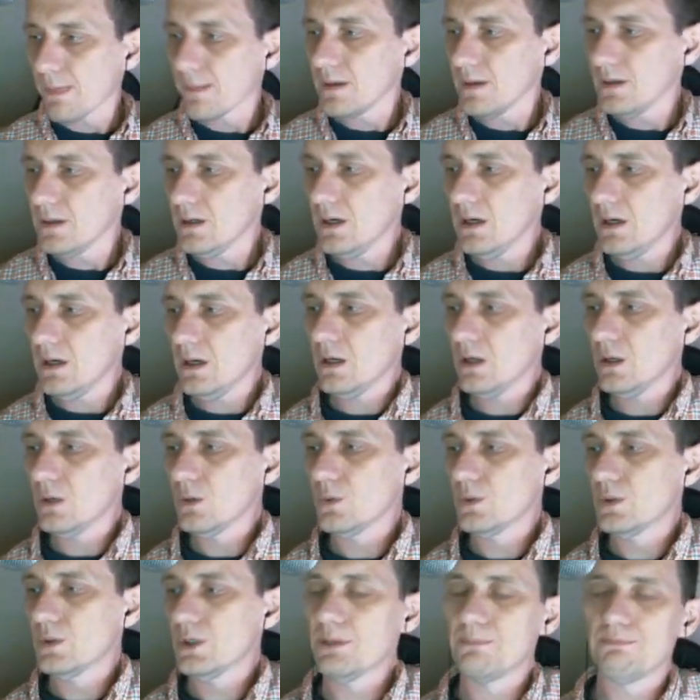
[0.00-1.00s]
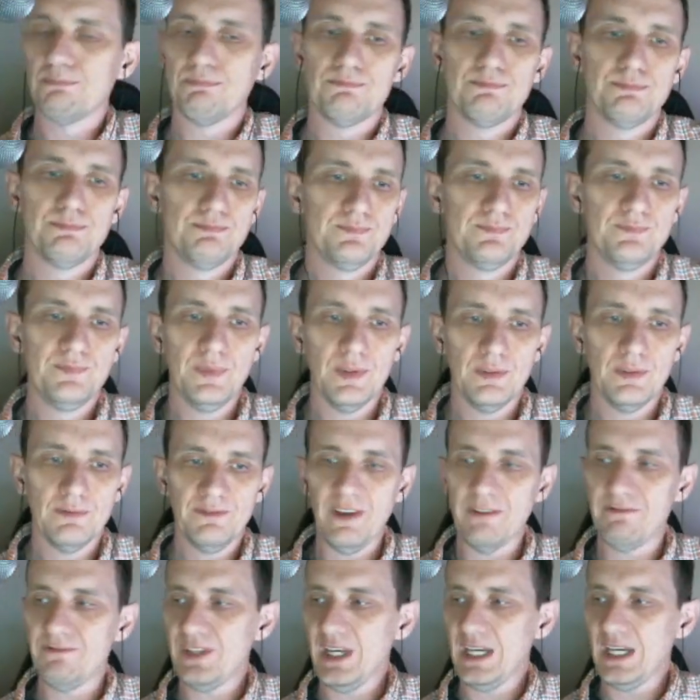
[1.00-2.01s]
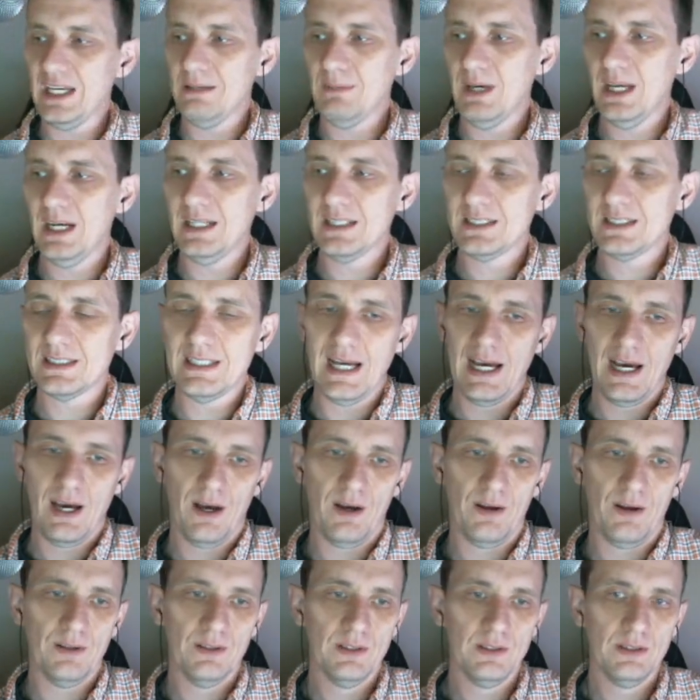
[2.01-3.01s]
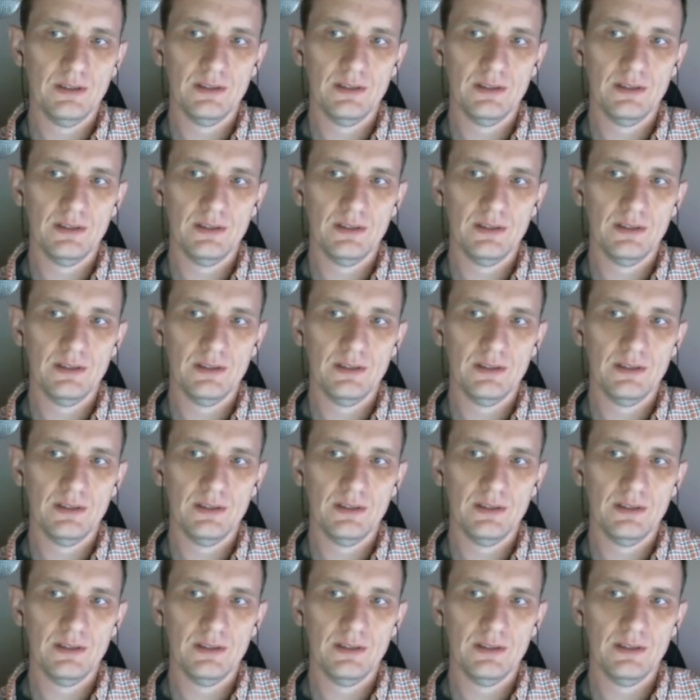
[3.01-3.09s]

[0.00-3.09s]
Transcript: Oh, we're 15 minutes now.